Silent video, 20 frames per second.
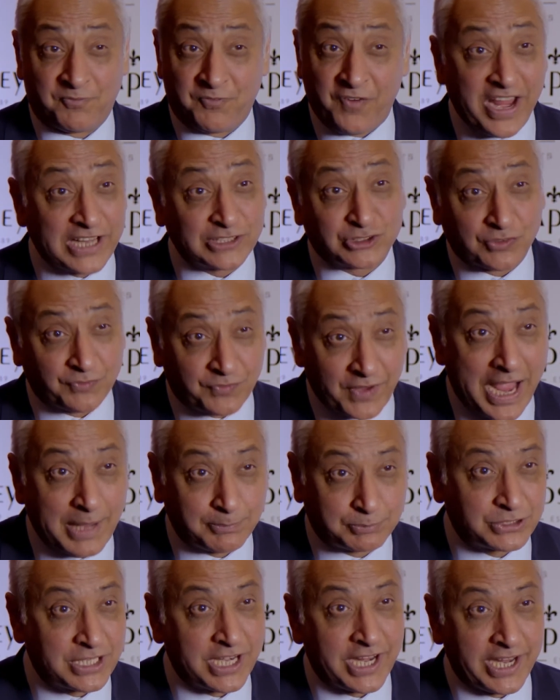face of
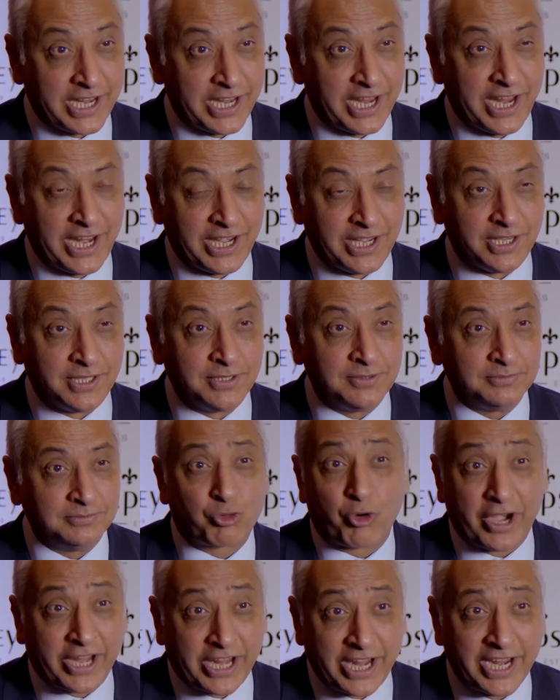Apsley in
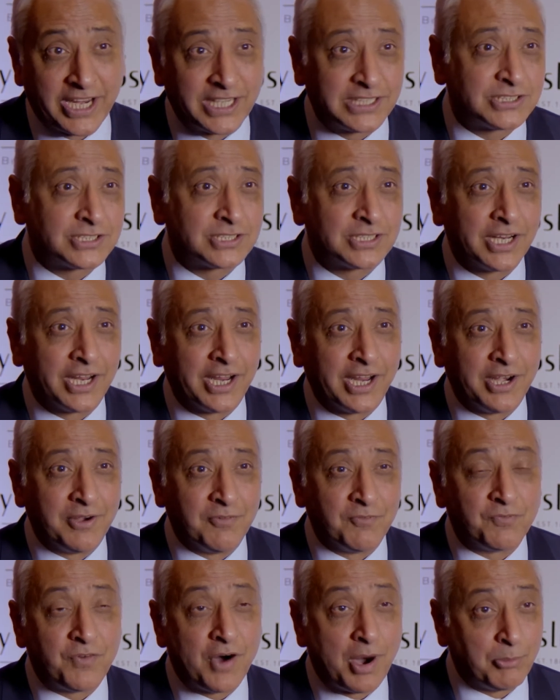cricket,
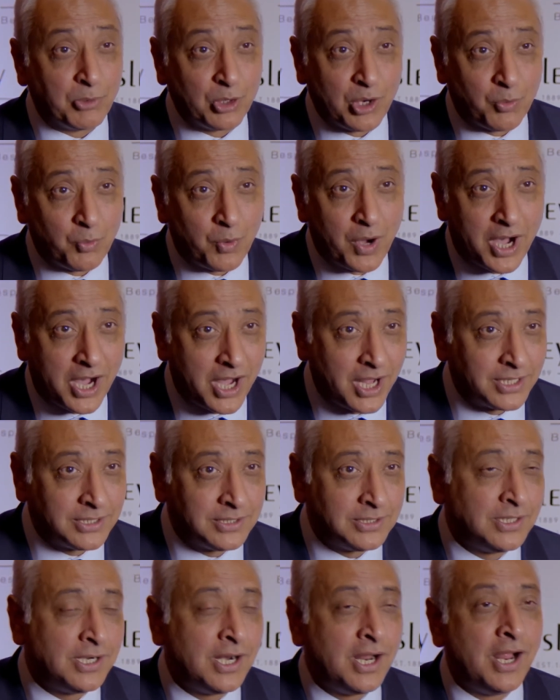in Formula
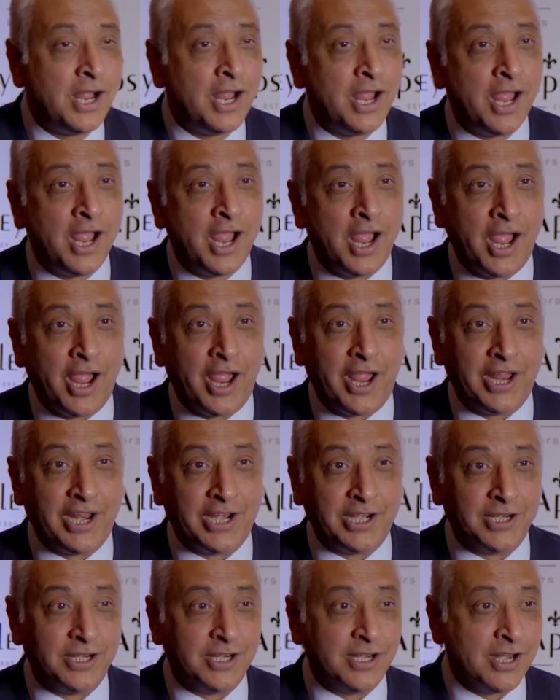One,
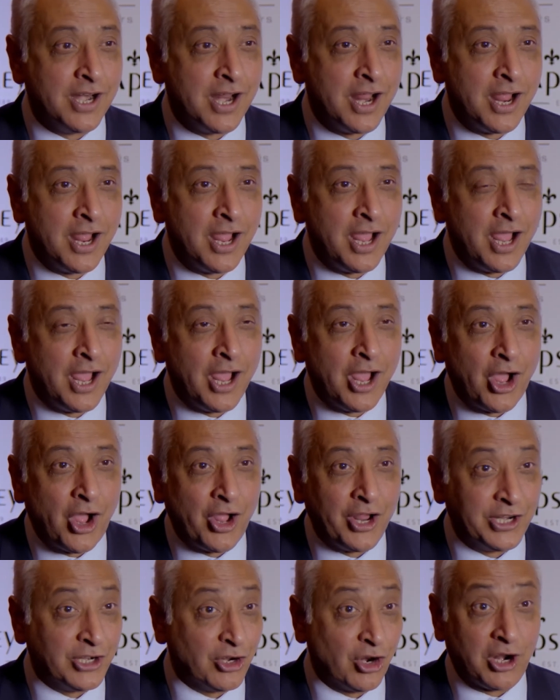in
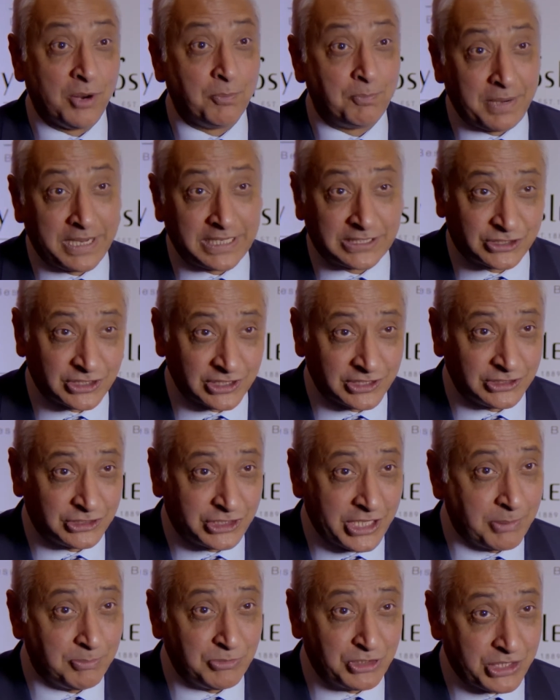Olympics,
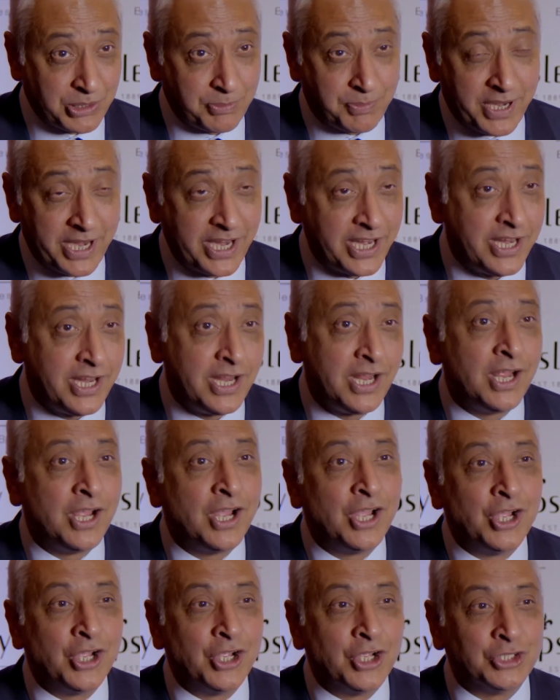in Team GB.
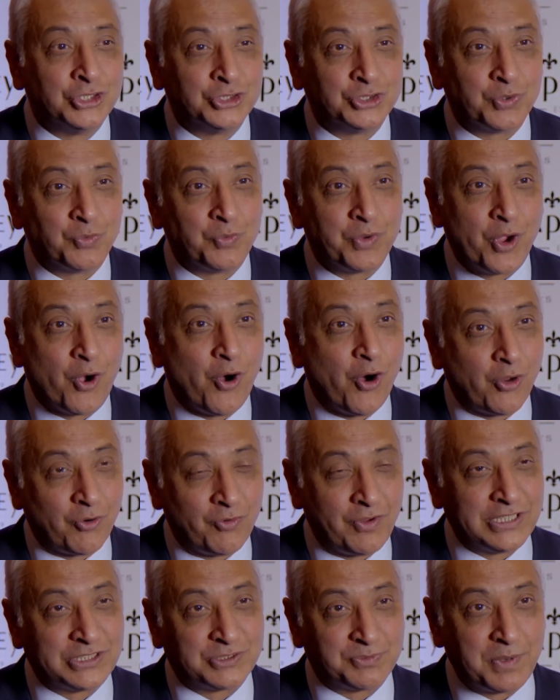So we
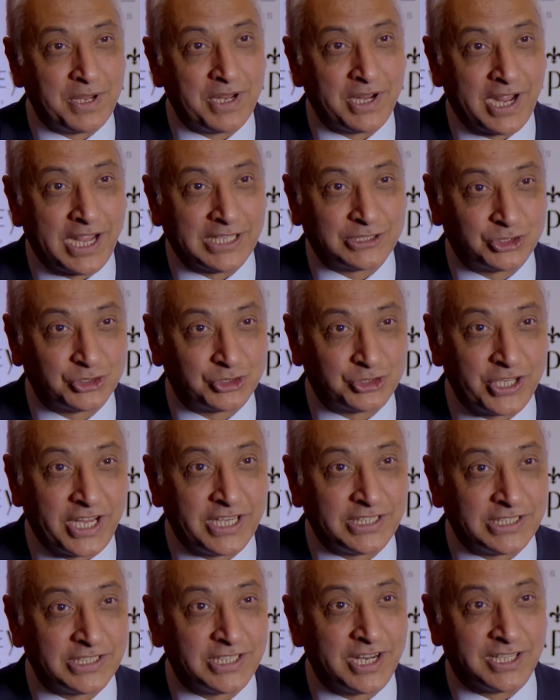always
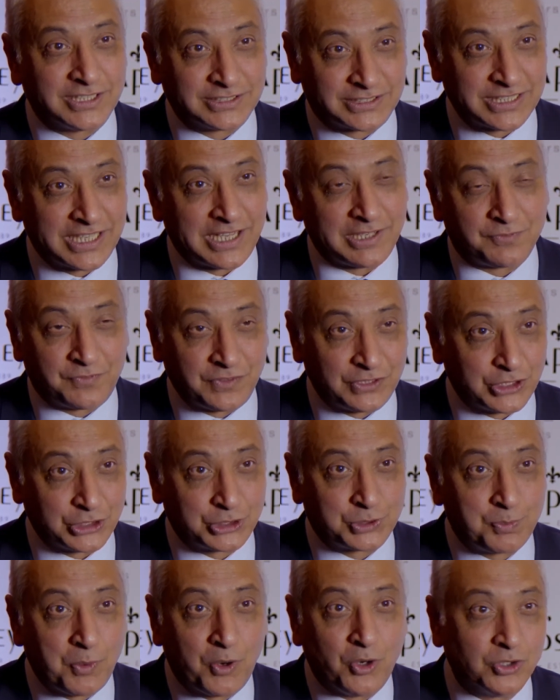associated ourselves with
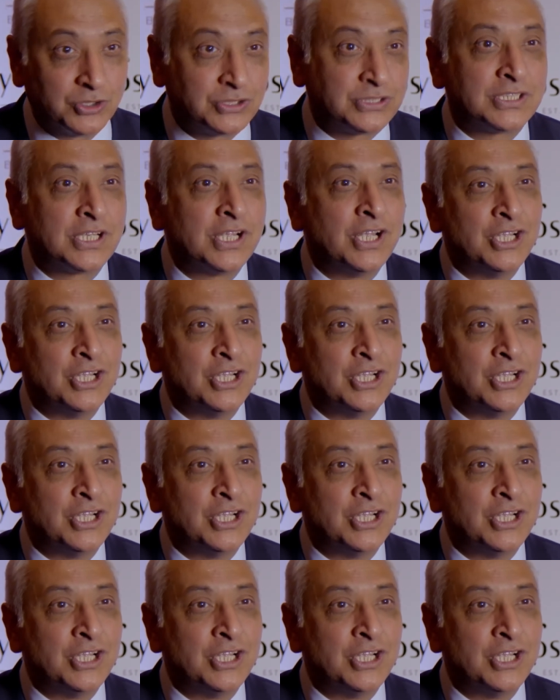the sports.